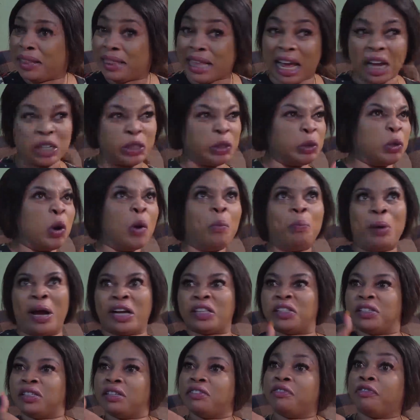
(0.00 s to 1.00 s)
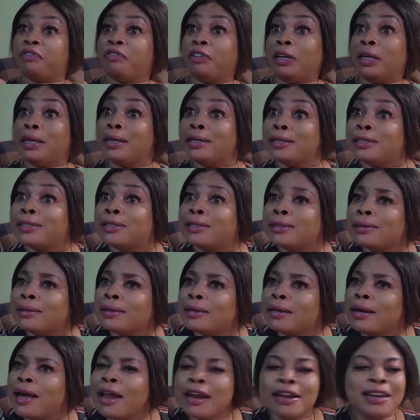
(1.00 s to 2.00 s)
That I should go back to the village.
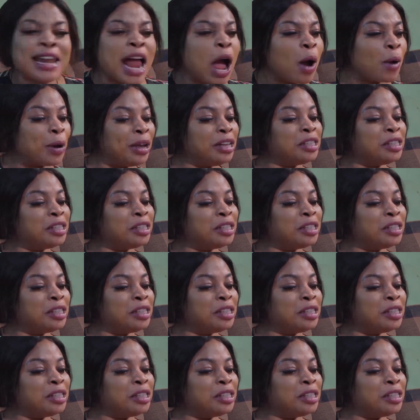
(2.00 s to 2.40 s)
Now